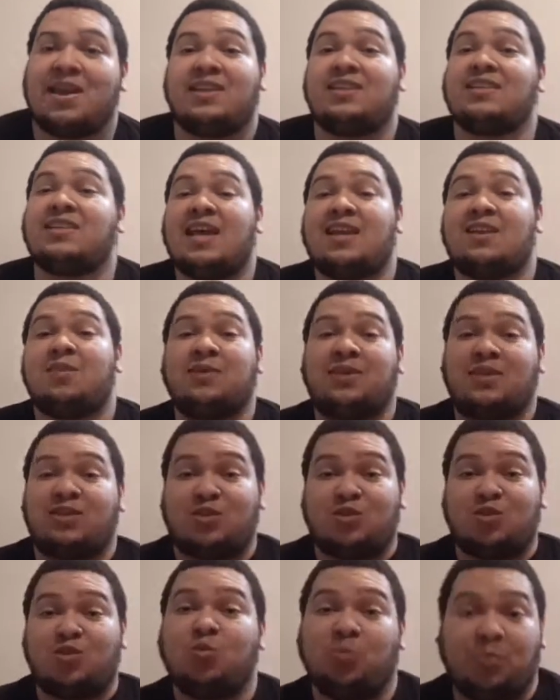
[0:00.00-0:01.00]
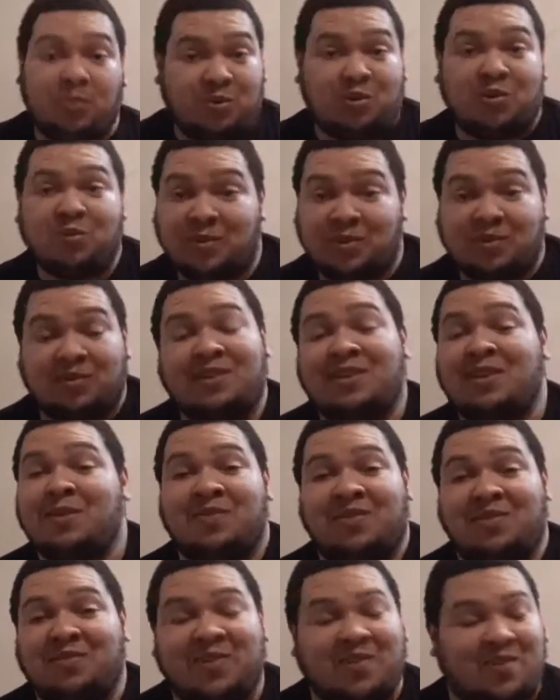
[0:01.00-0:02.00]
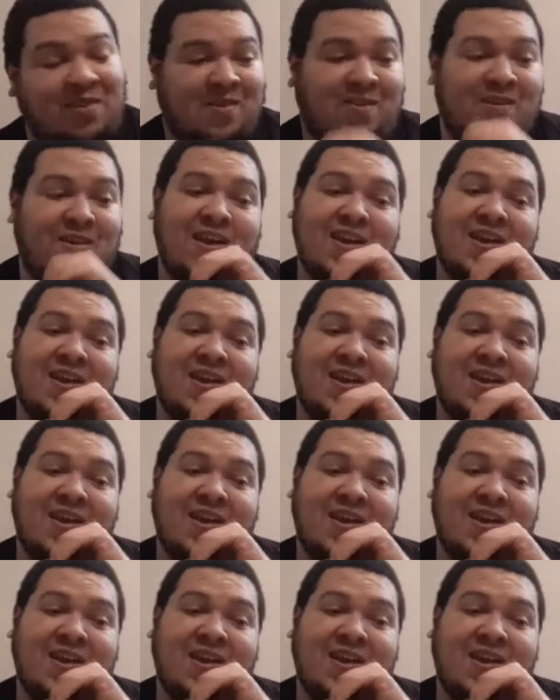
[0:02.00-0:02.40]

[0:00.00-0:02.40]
This had to be super duper cheap if you do.